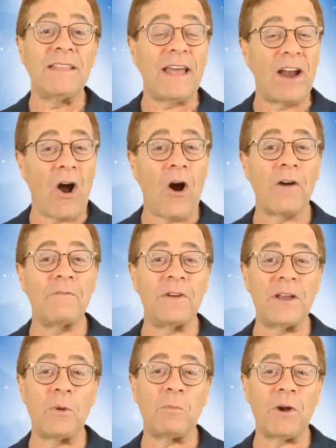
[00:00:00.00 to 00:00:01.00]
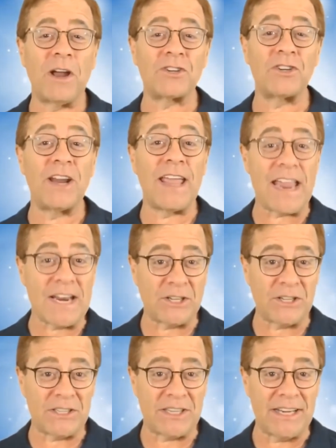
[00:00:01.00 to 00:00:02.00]
that our video production
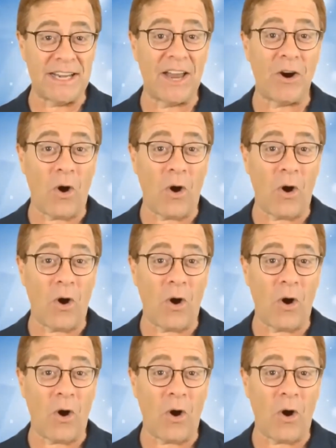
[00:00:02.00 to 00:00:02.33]
agency can